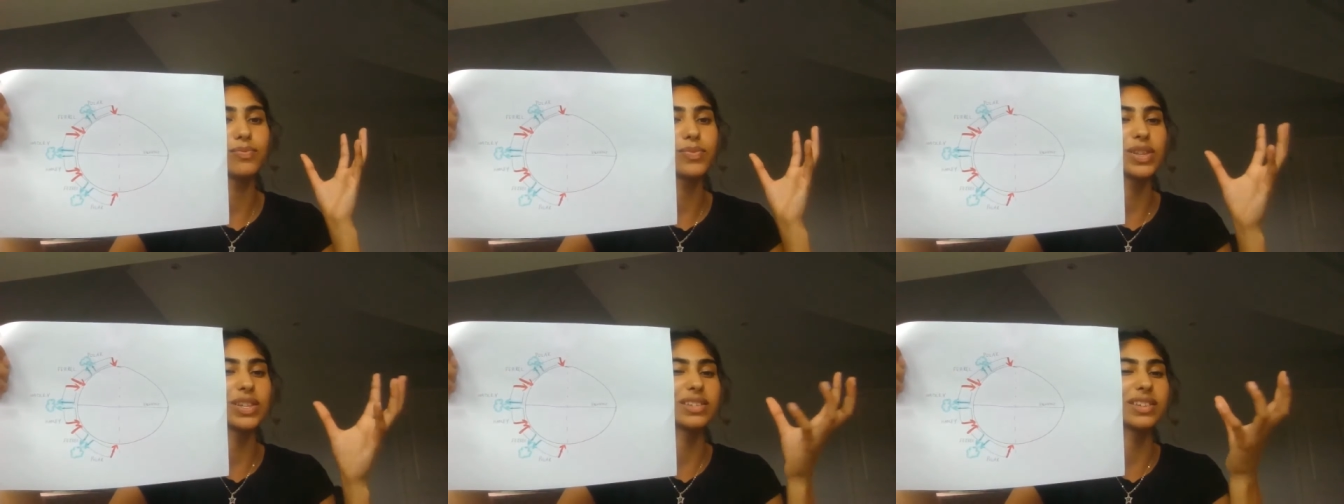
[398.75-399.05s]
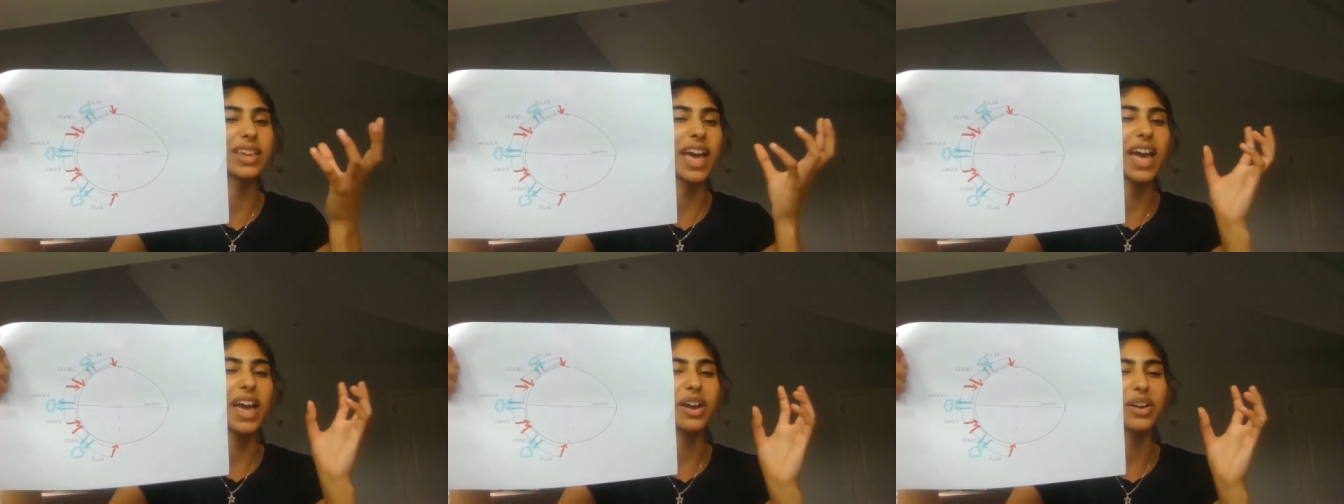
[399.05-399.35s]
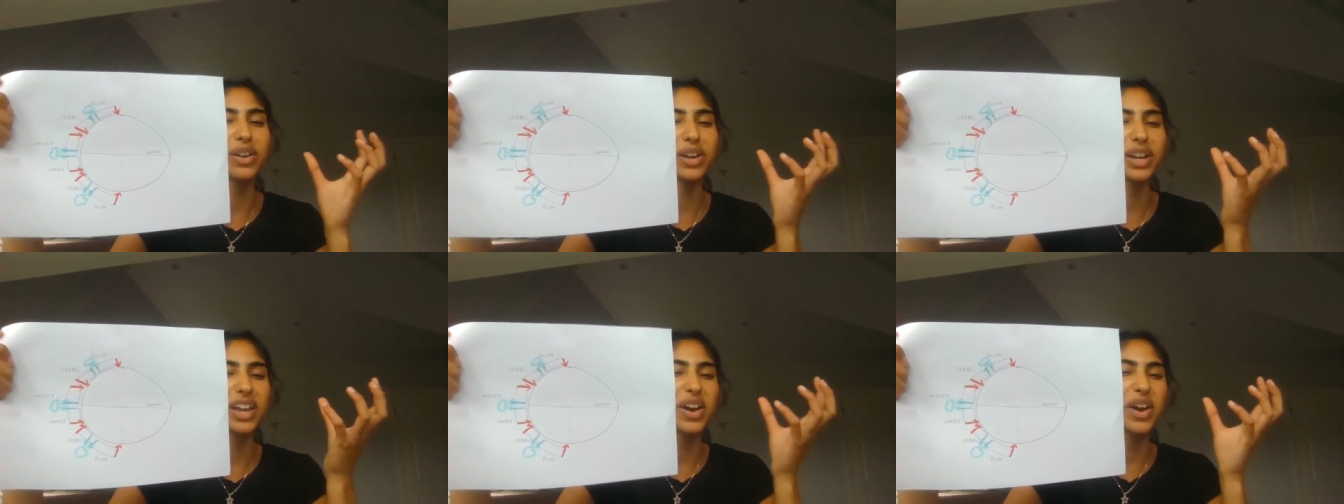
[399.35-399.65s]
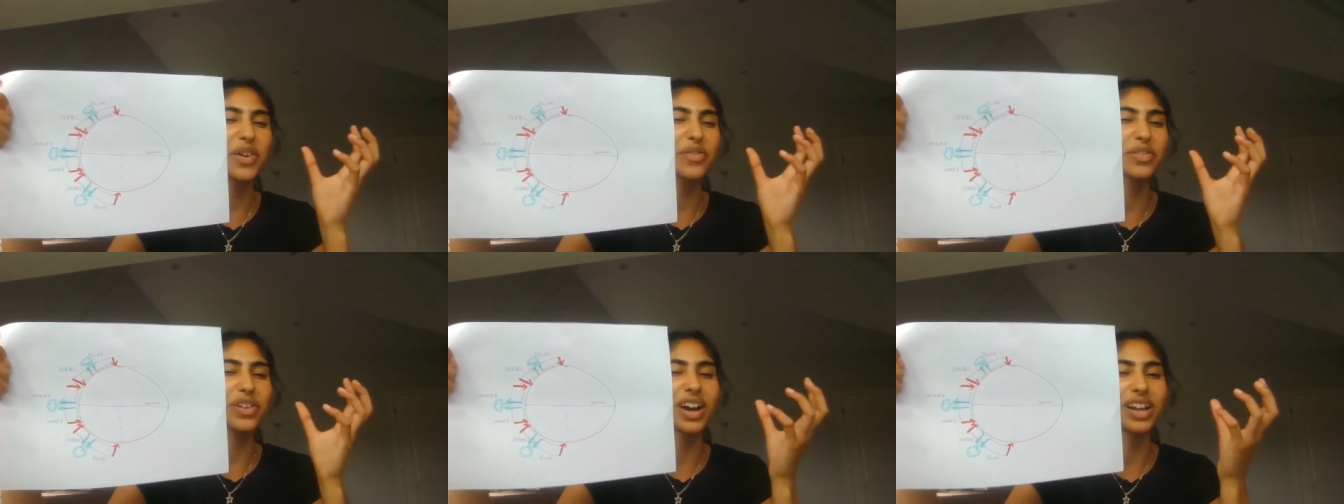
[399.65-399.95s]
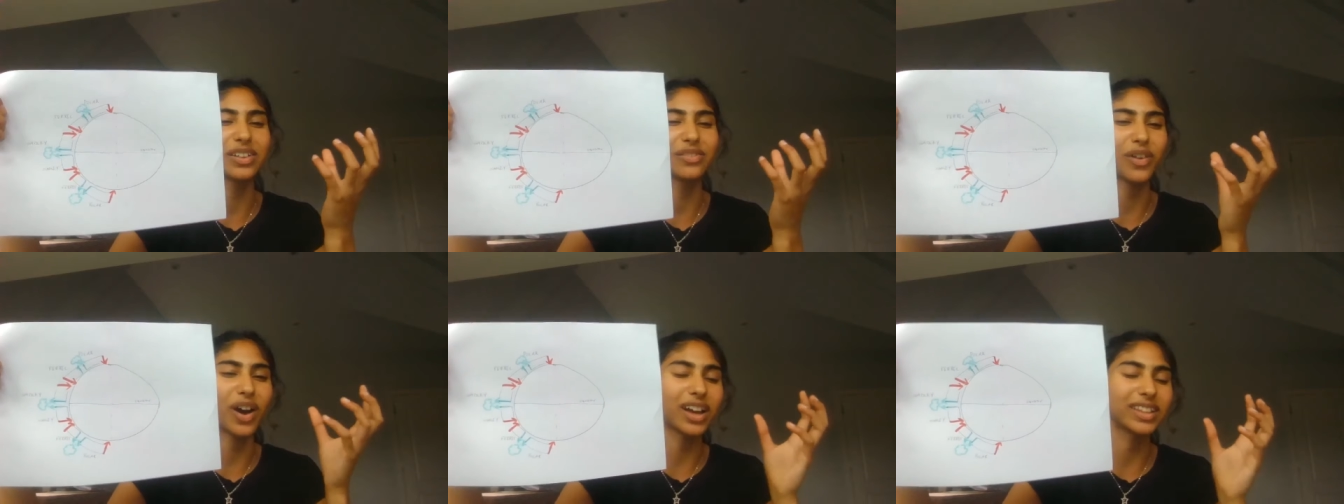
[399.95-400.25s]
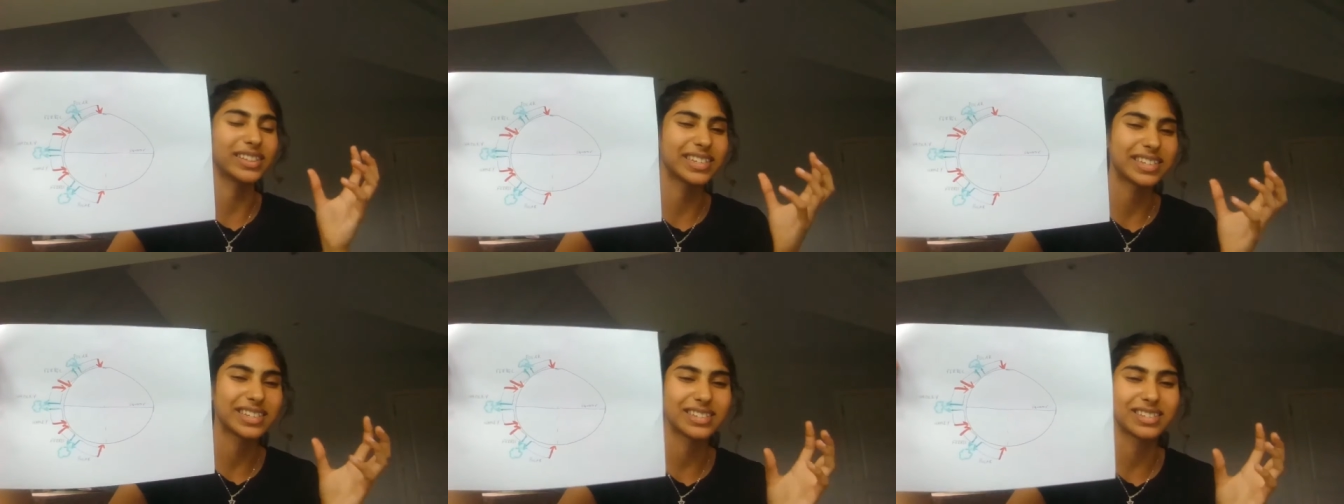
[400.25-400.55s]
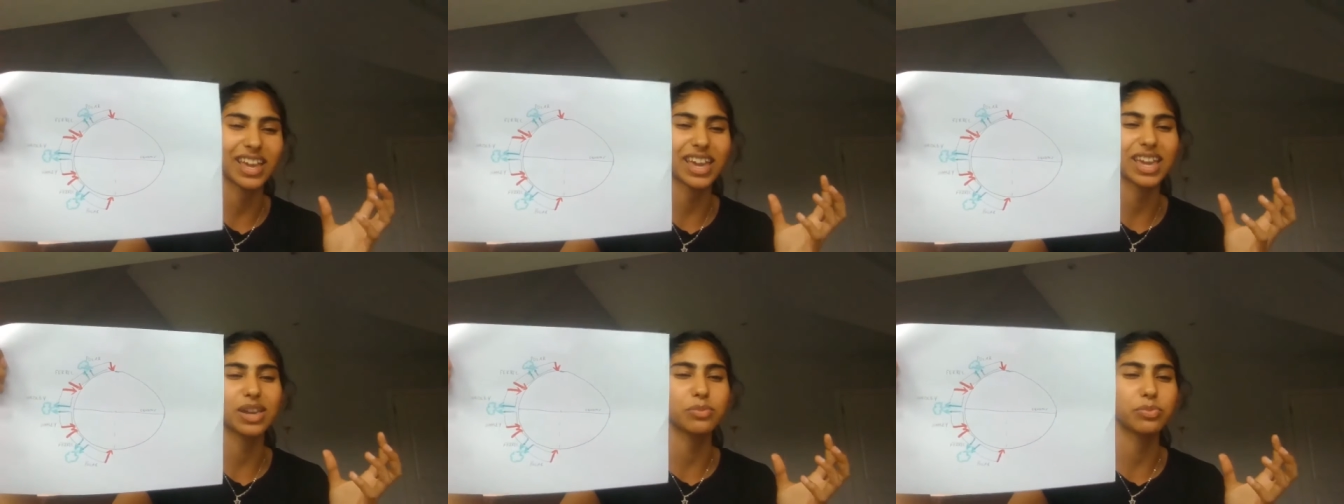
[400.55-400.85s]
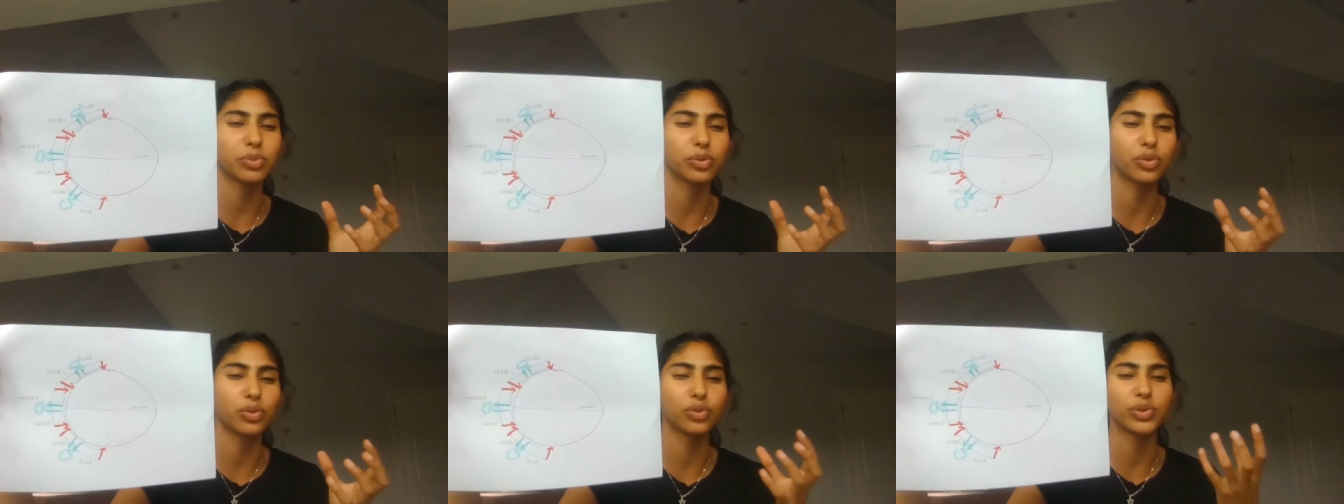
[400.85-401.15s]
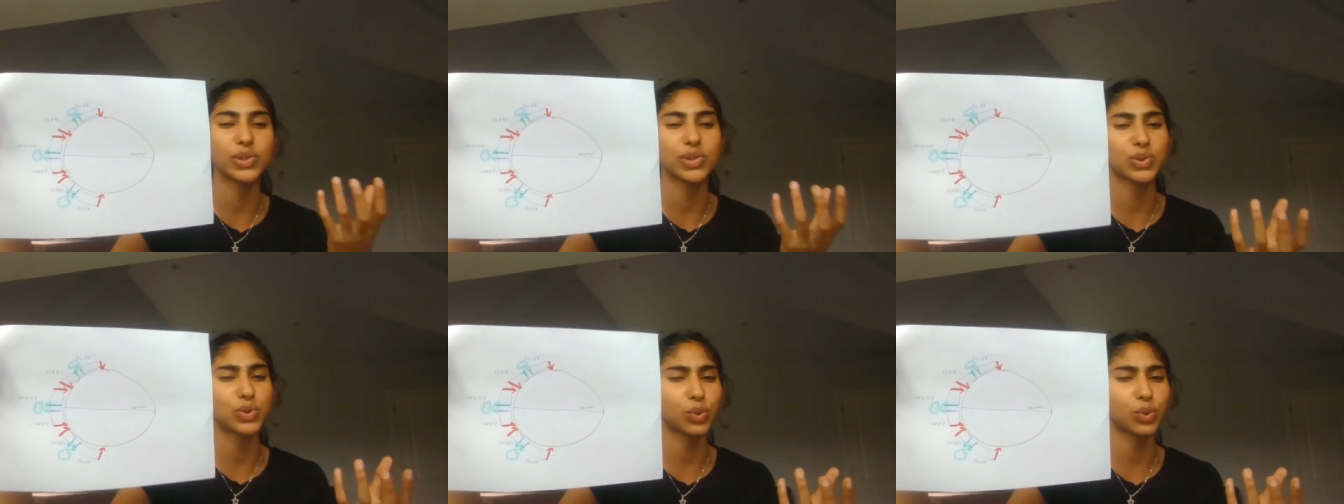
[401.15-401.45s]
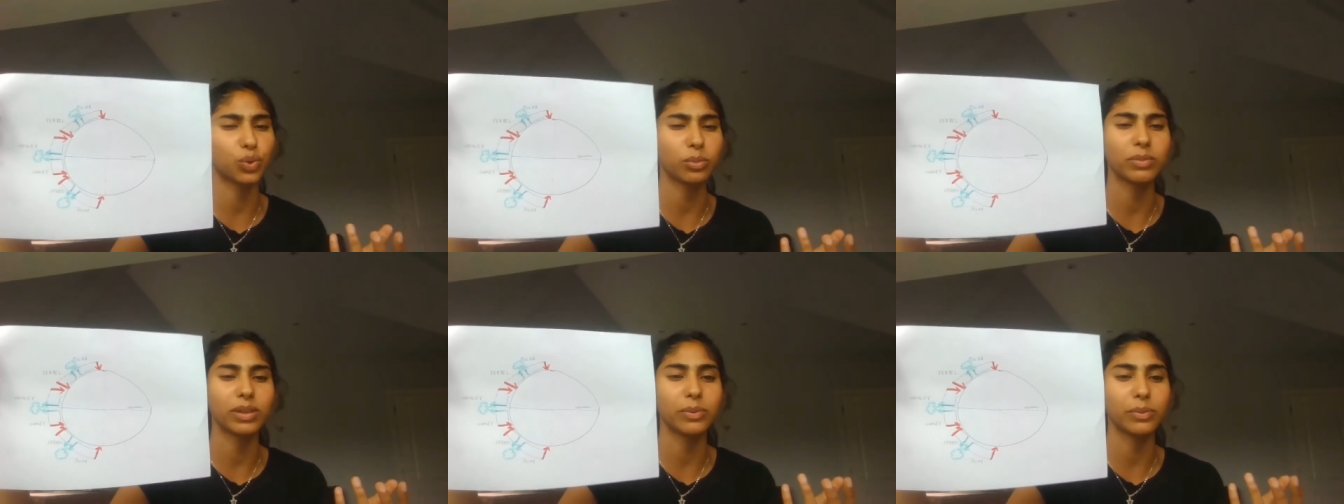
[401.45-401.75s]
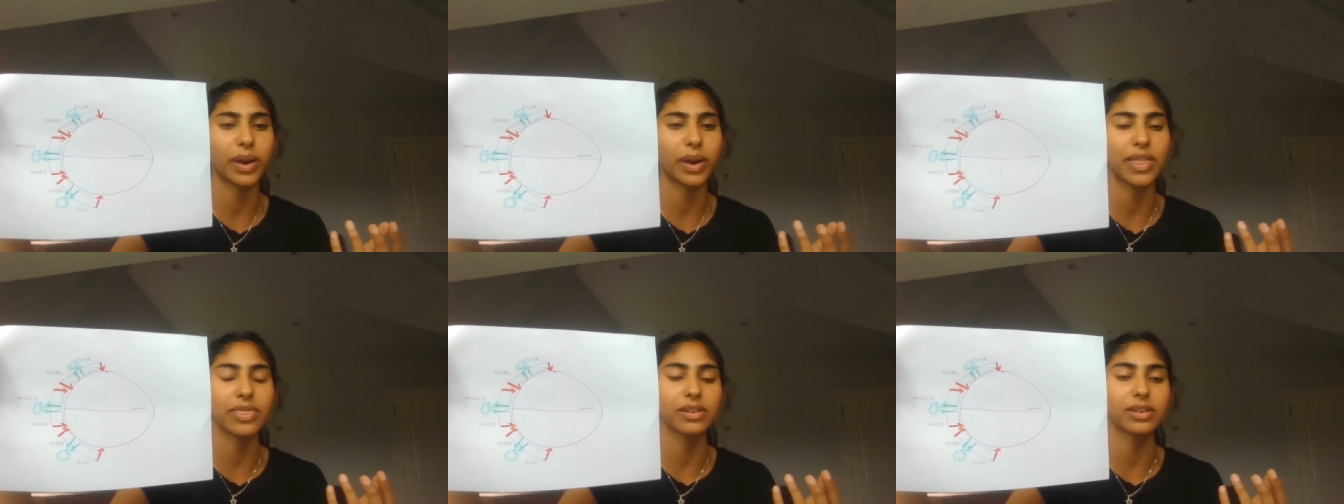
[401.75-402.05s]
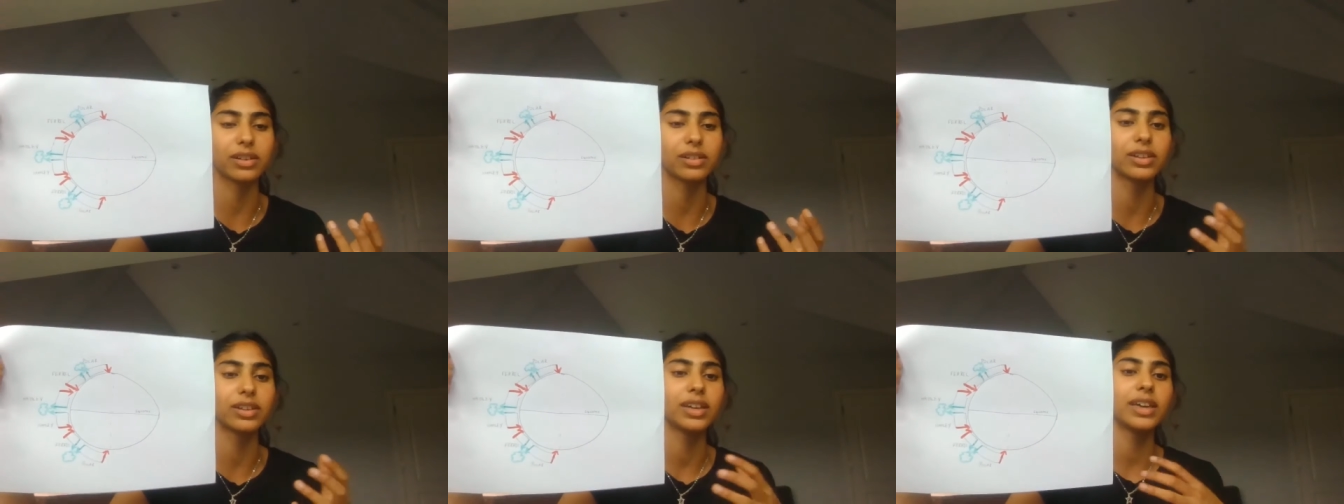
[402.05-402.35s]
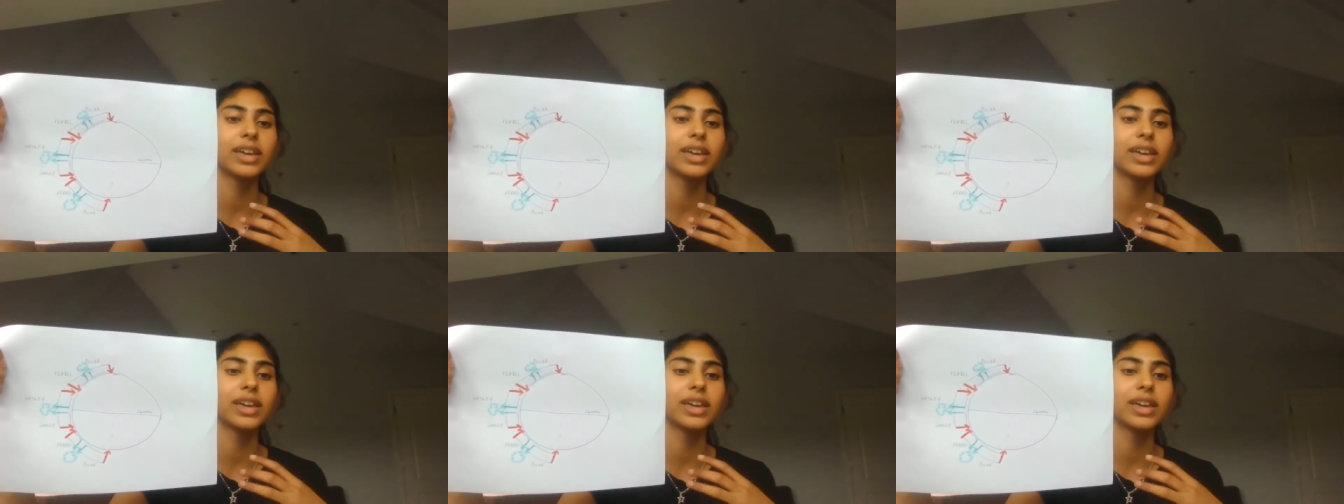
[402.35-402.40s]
this area of kind of unstable, stormy weather.